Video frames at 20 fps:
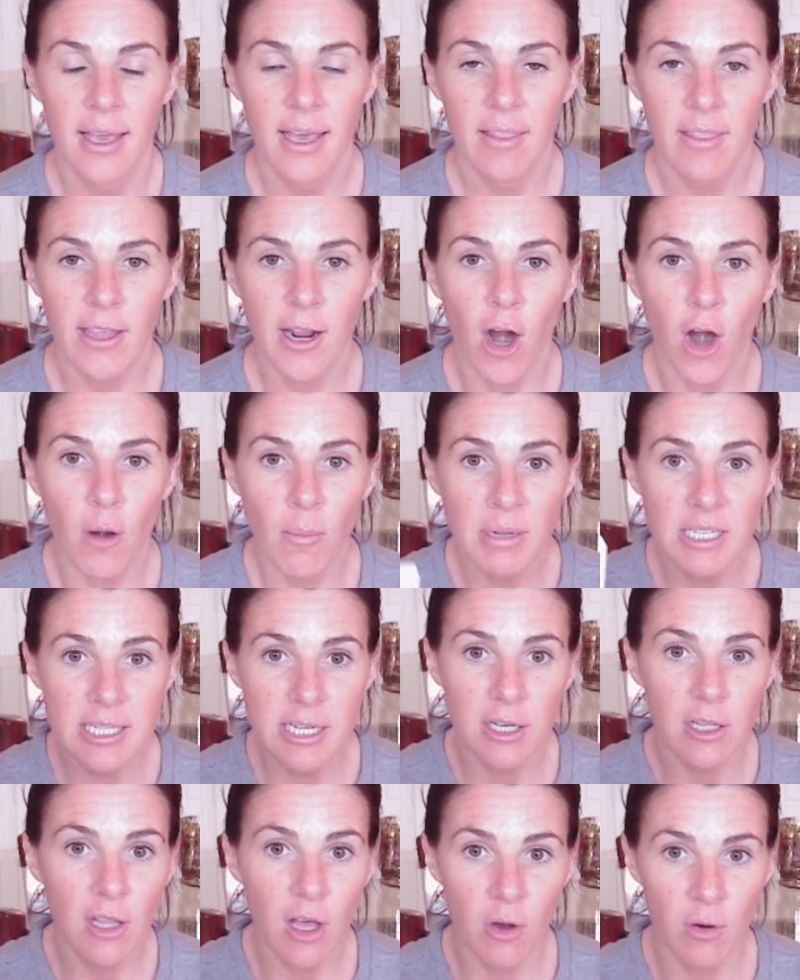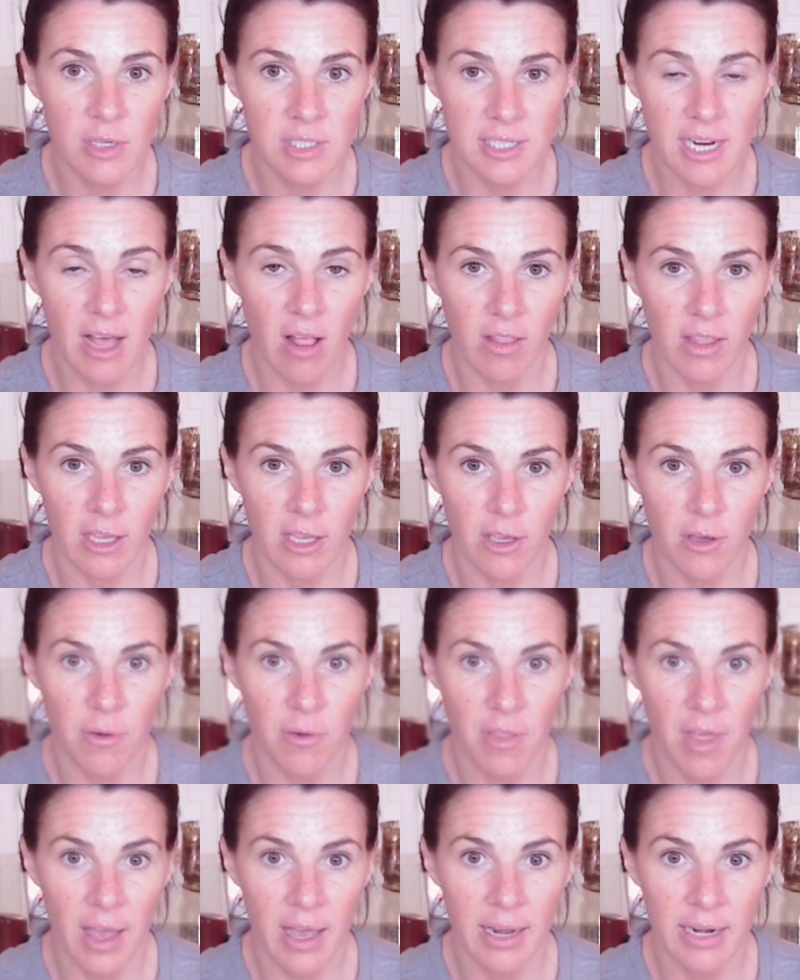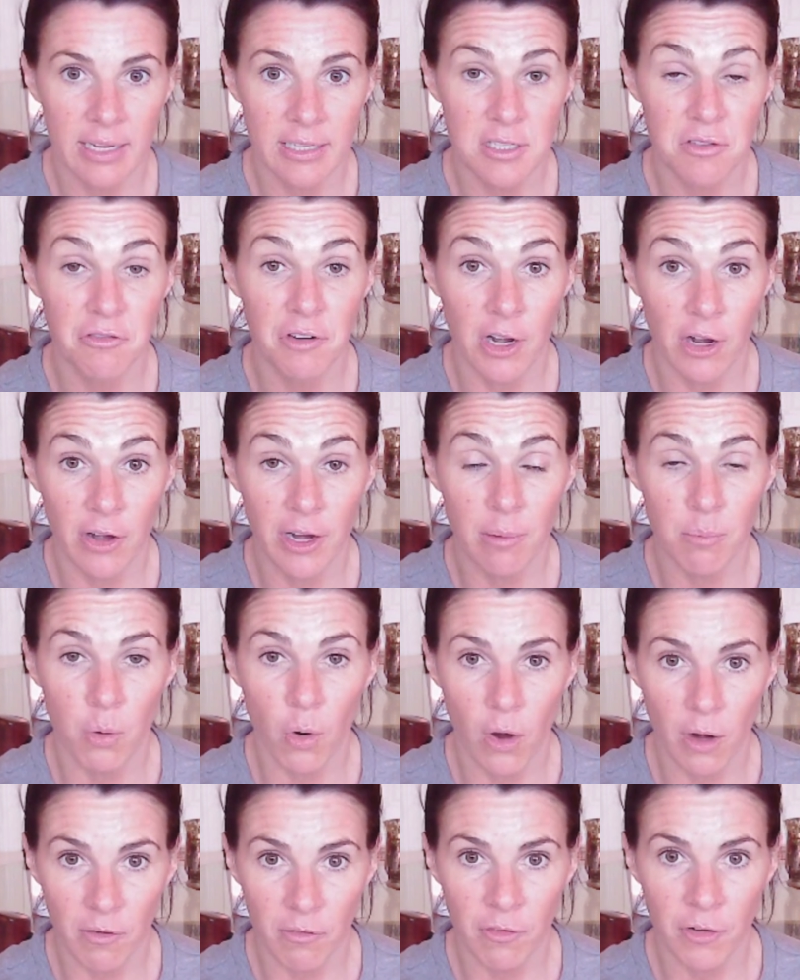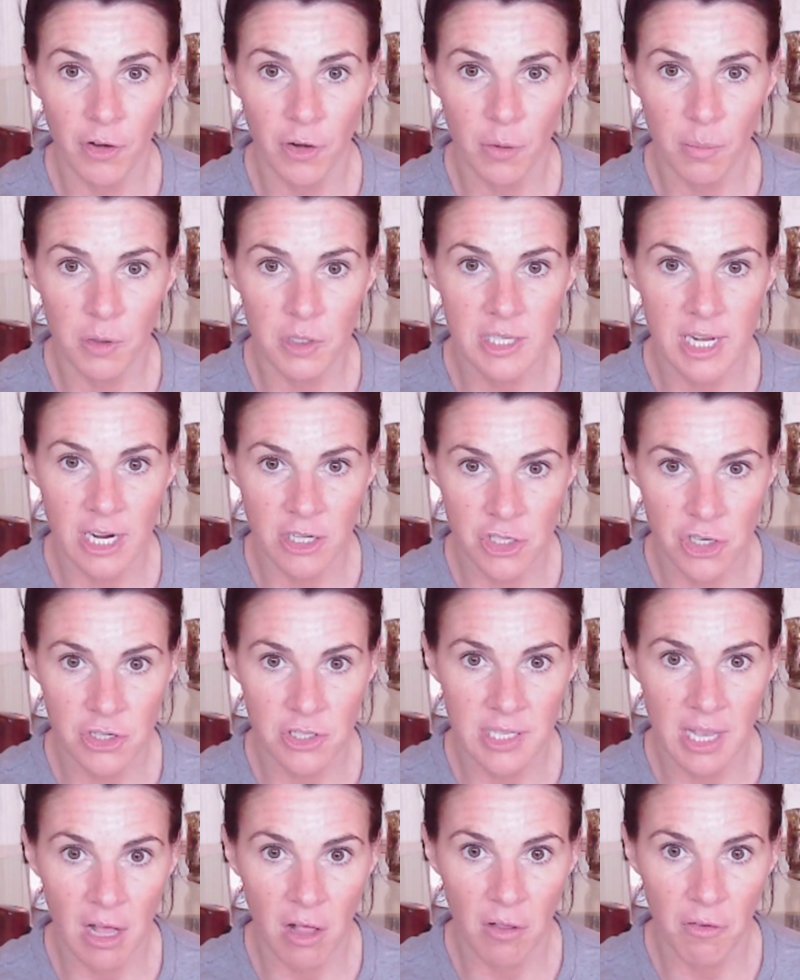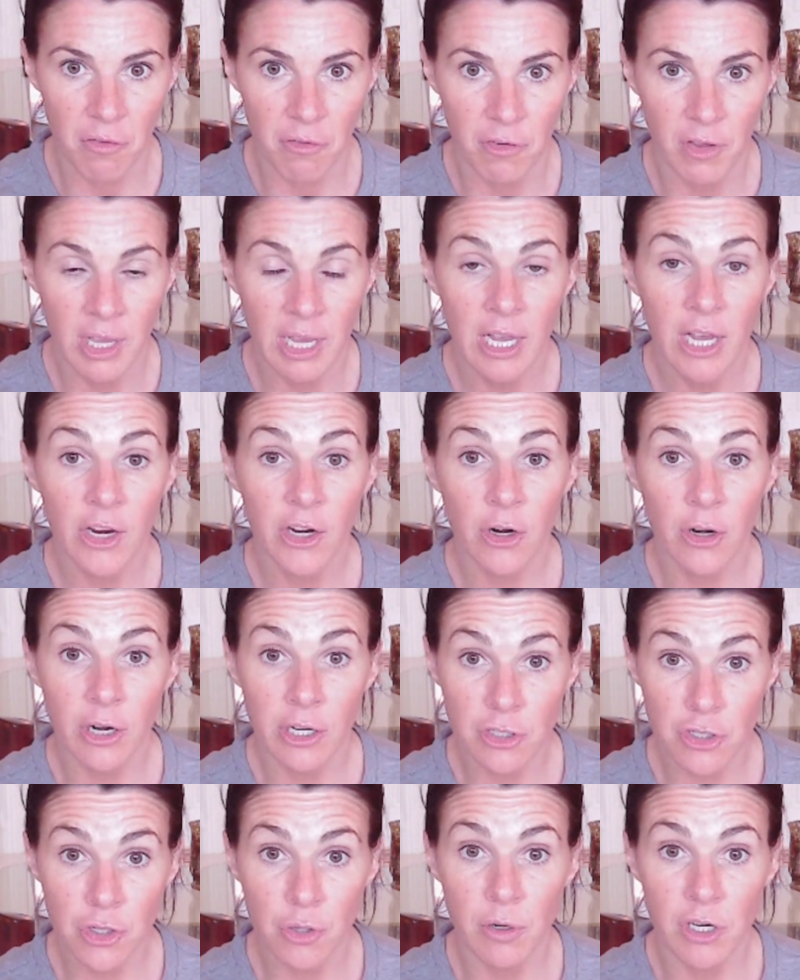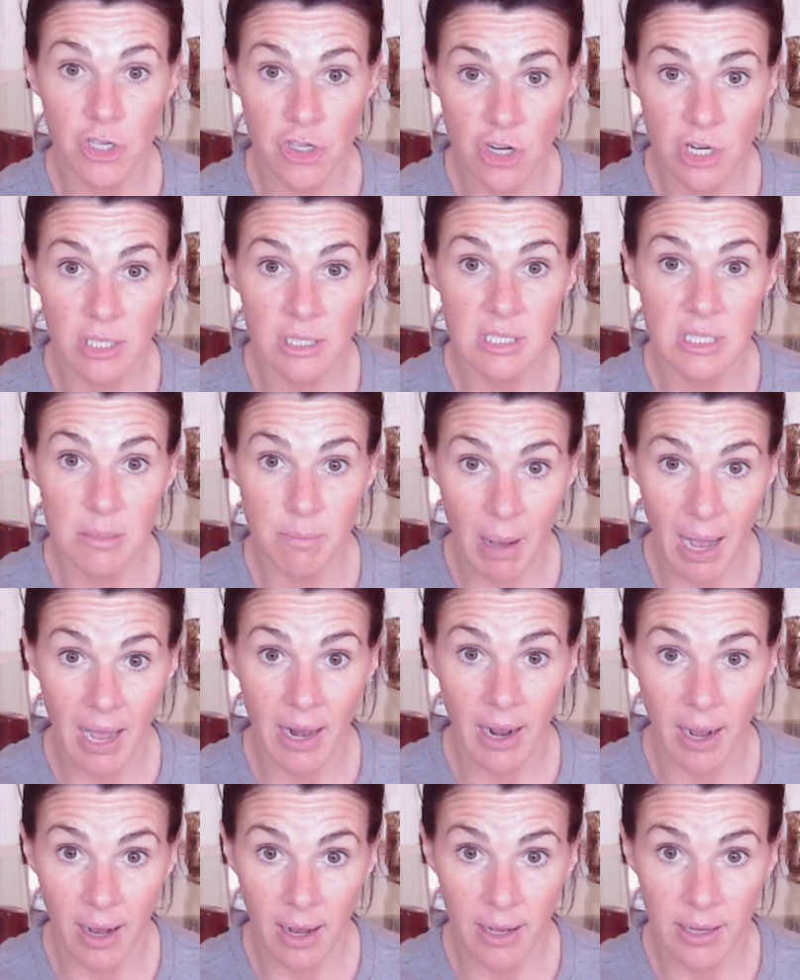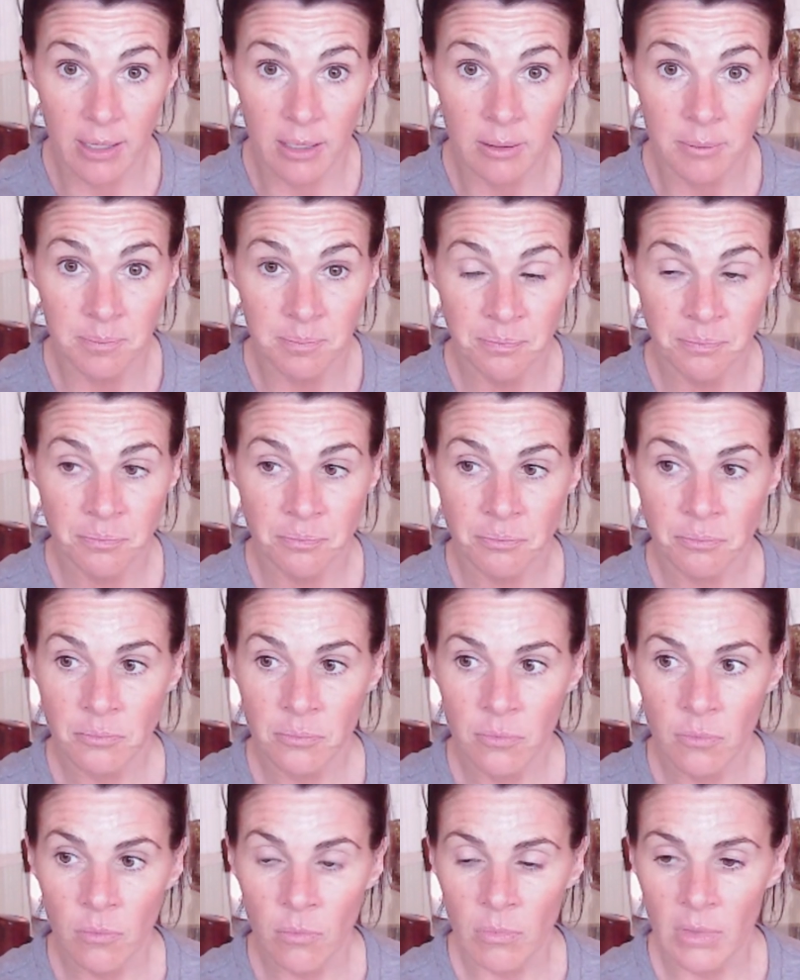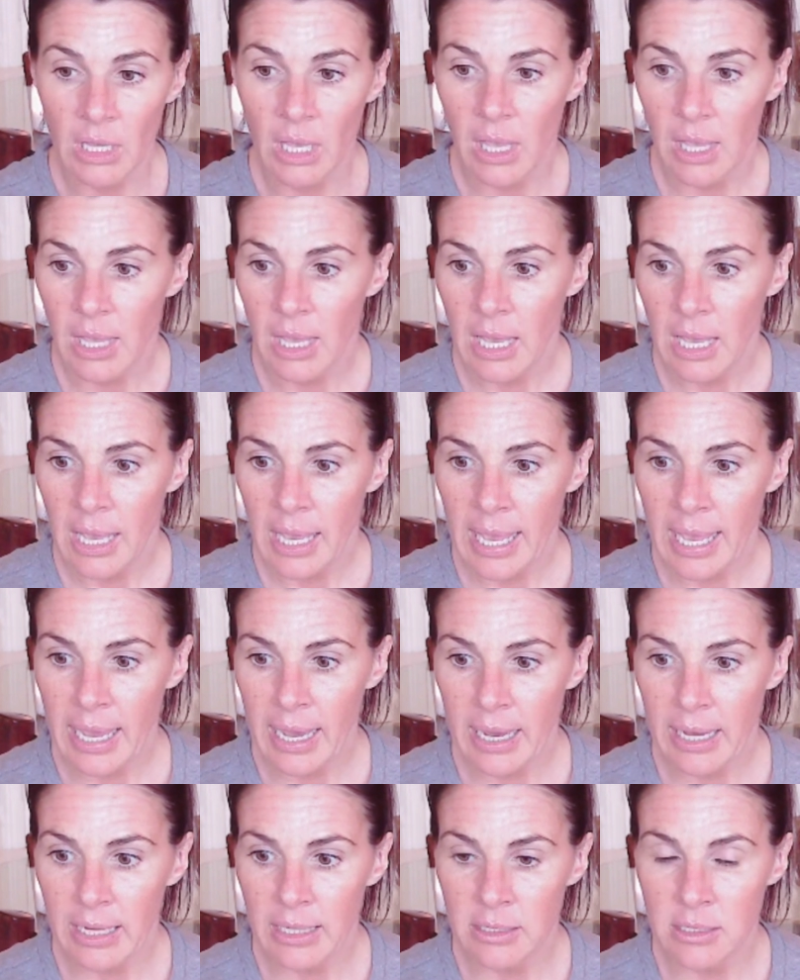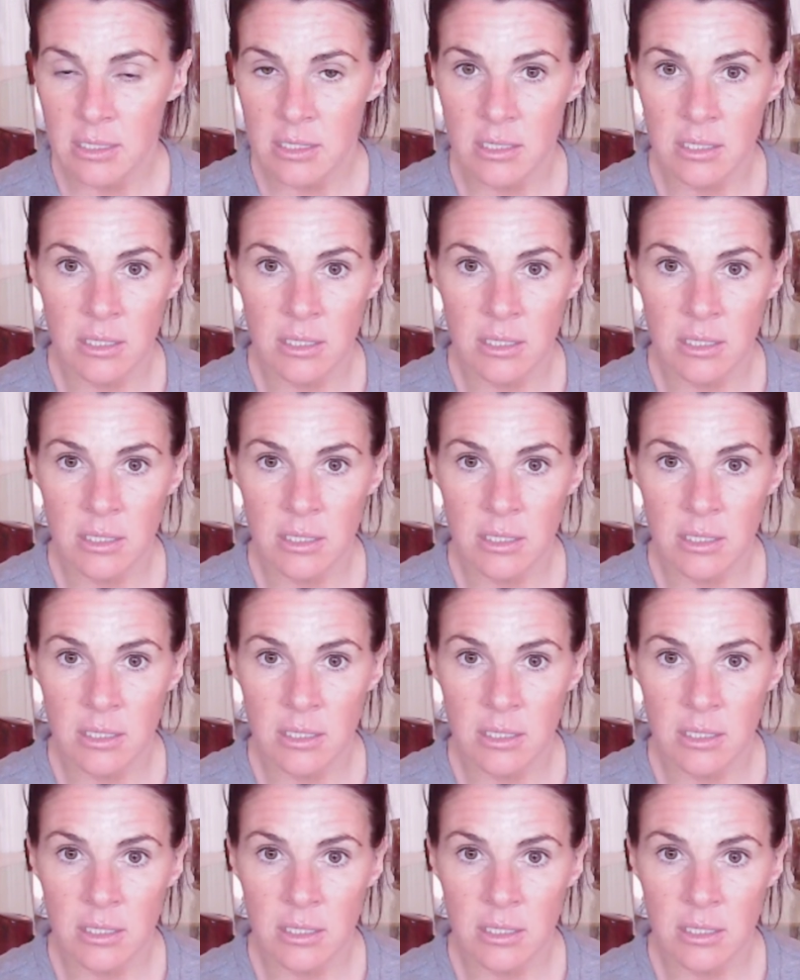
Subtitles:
The Armadillo is telling you that it's very important for you to protect yourself. Your intuition is spot on. And